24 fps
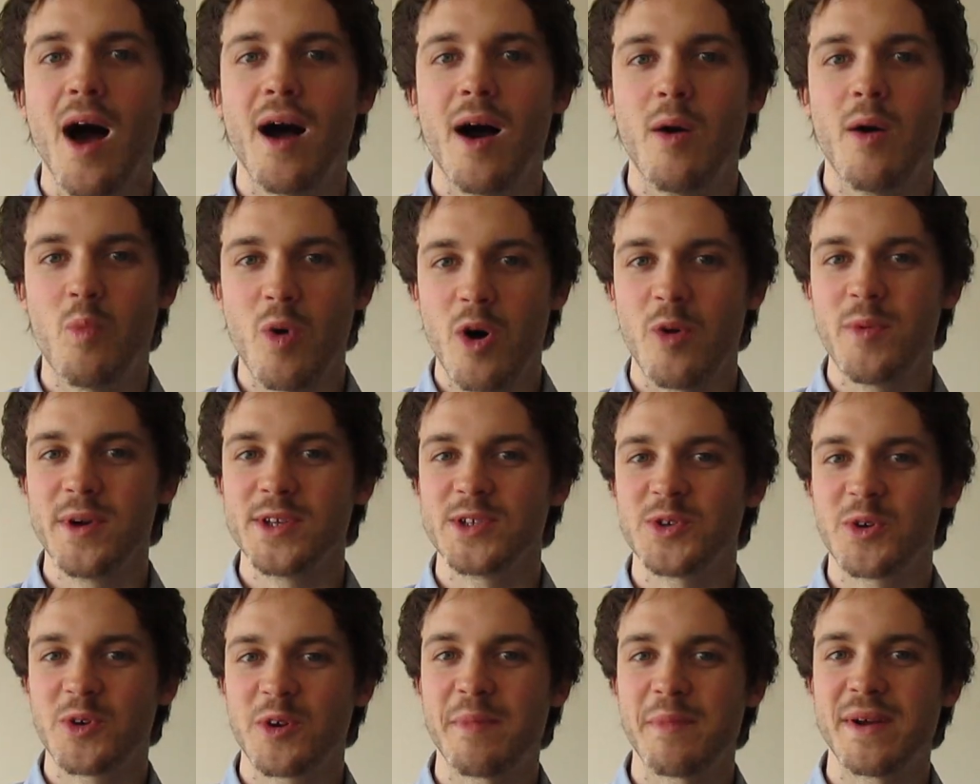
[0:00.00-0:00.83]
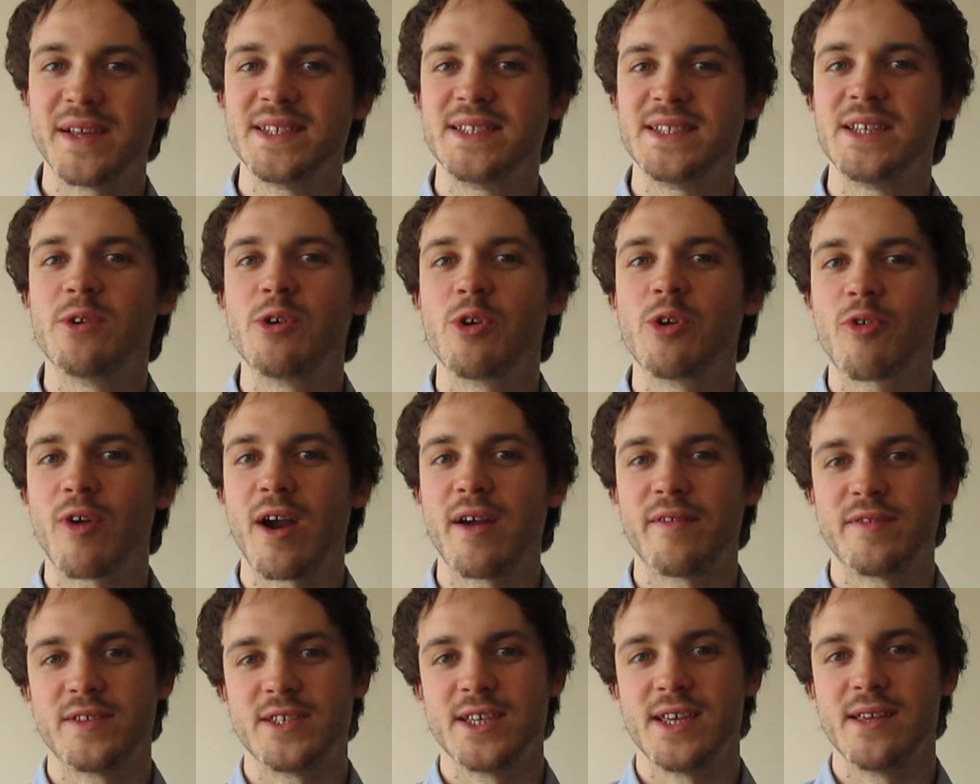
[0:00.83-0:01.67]
And while we're talking about zero
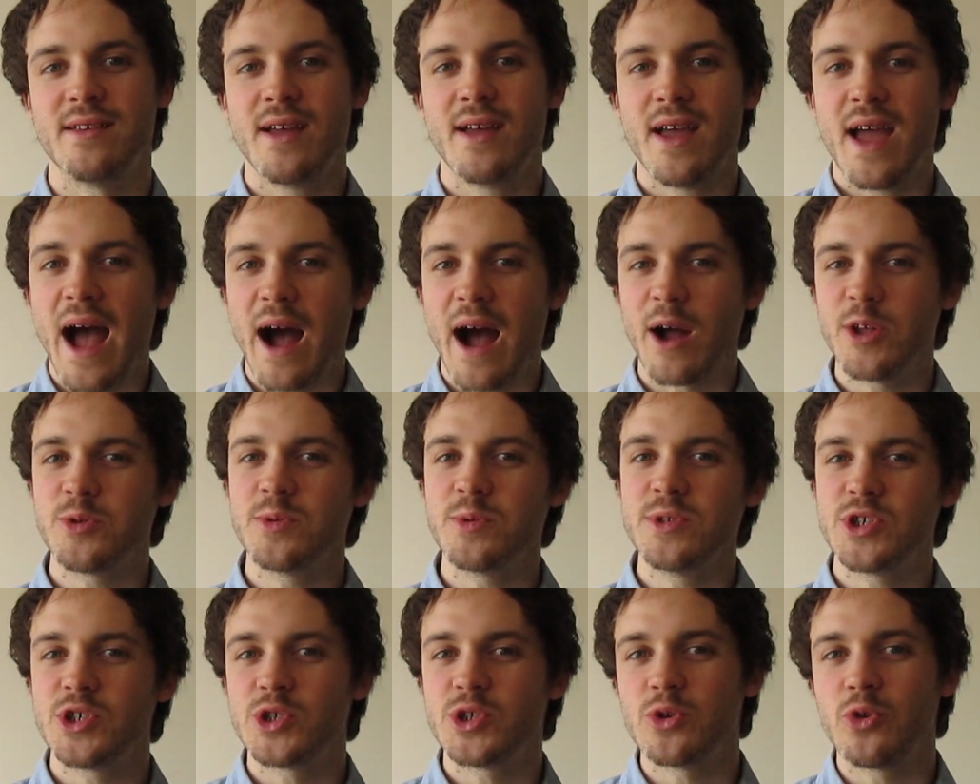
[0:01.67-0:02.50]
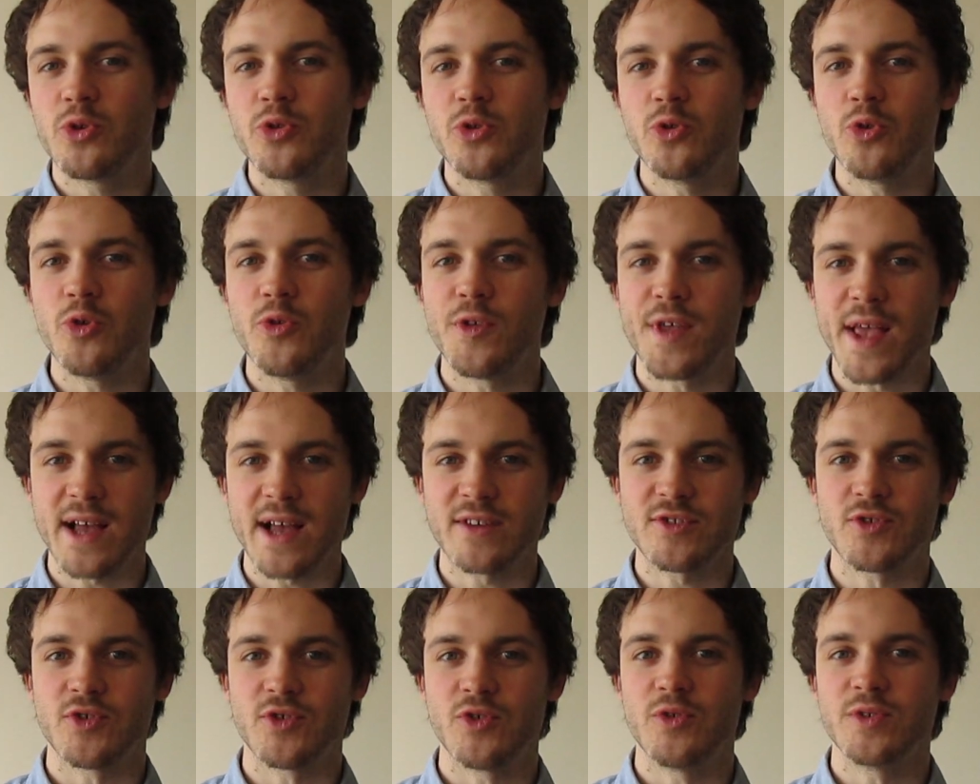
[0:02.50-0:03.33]
gravity, how do you ensure that all the
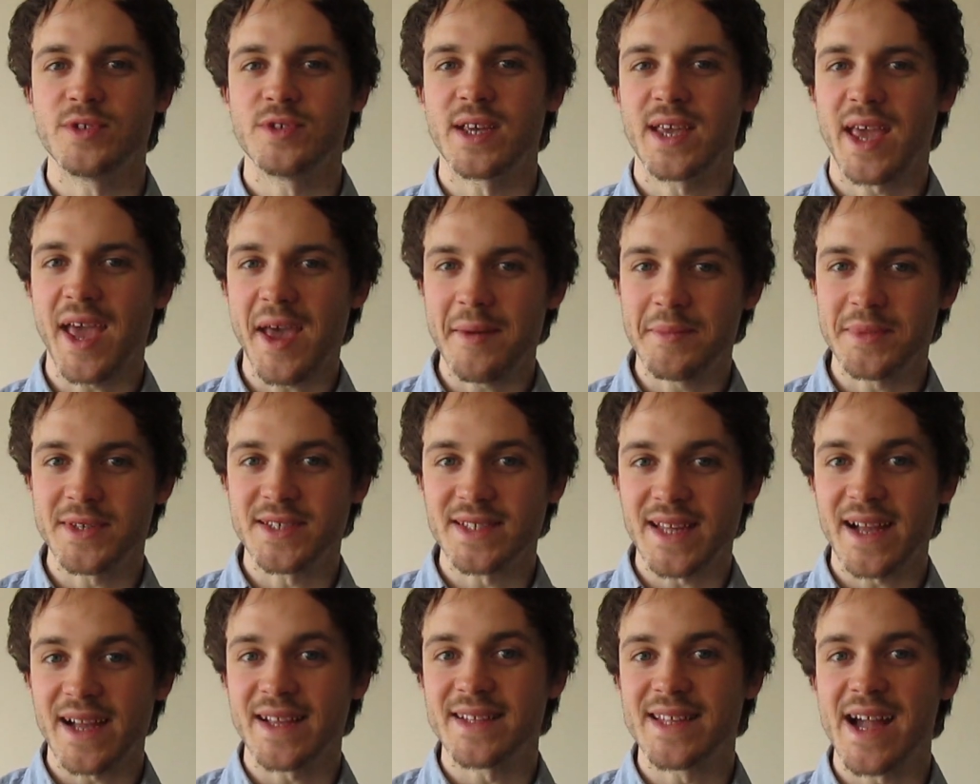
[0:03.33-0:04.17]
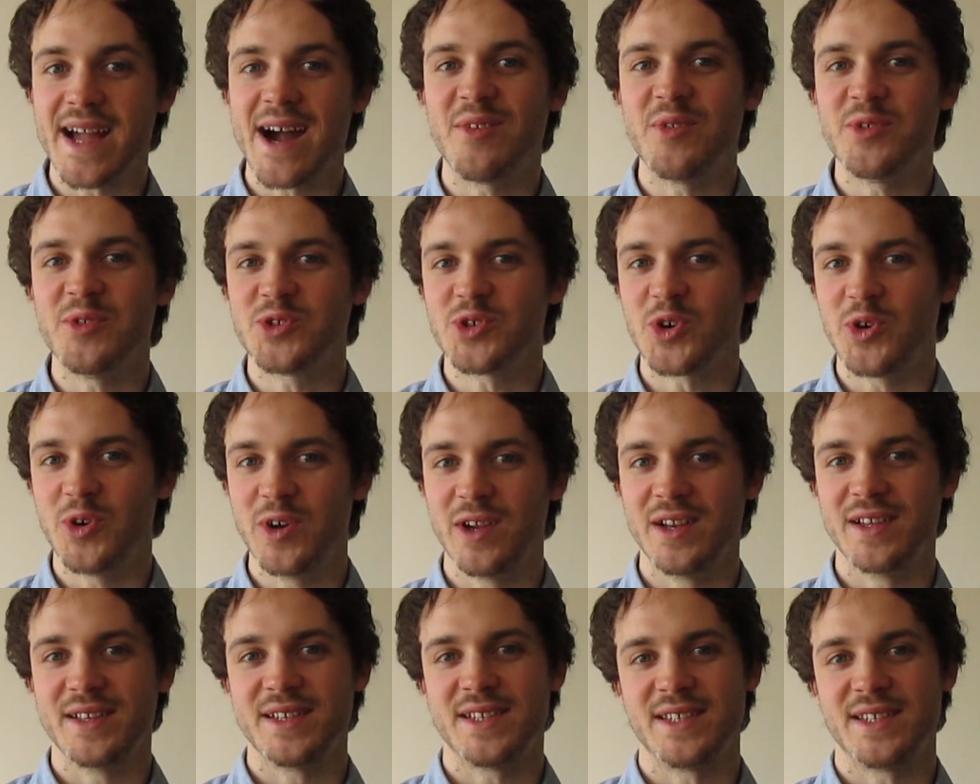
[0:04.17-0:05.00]
astronauts are kept sat down on the
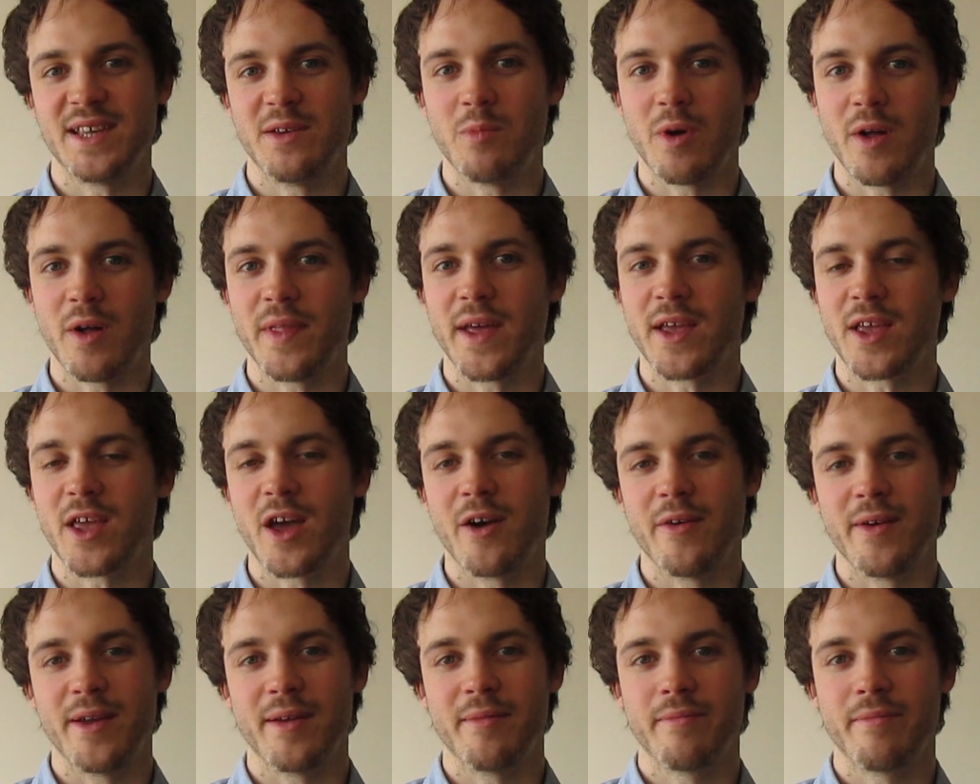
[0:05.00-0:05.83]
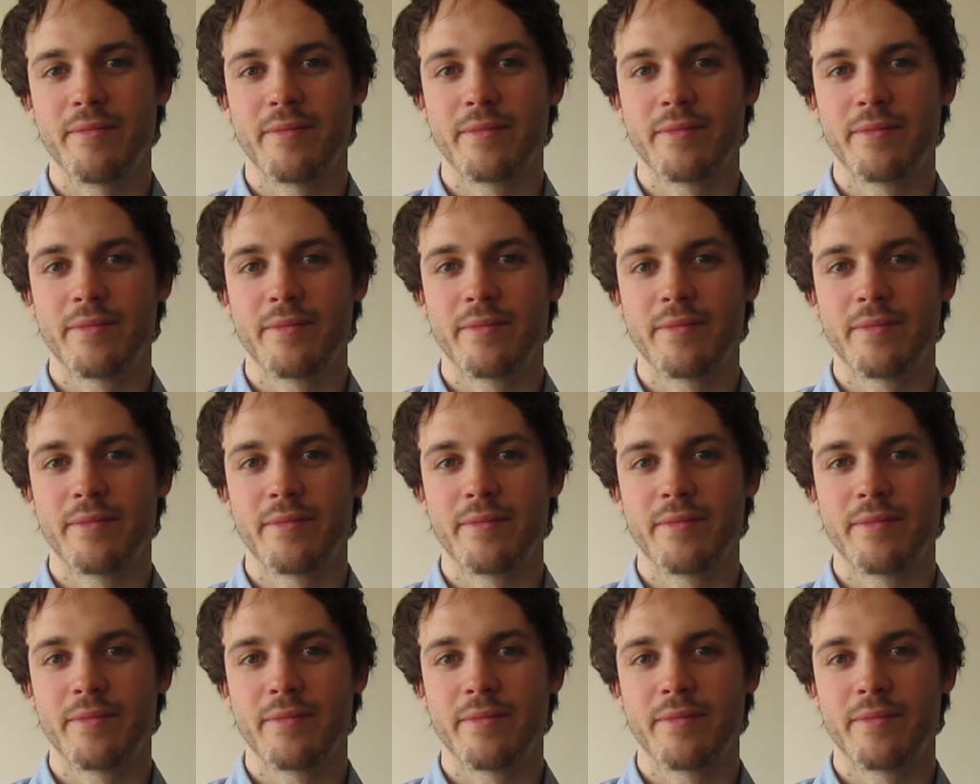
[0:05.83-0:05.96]
toilet seat while they're going?